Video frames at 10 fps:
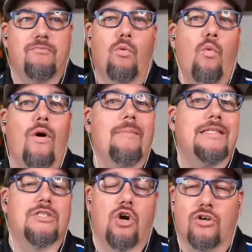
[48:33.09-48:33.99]

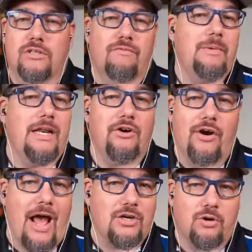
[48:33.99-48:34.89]
women's darts from an
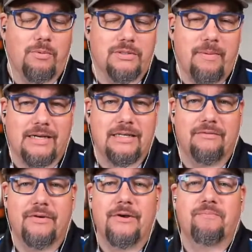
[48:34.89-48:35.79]
international perspective,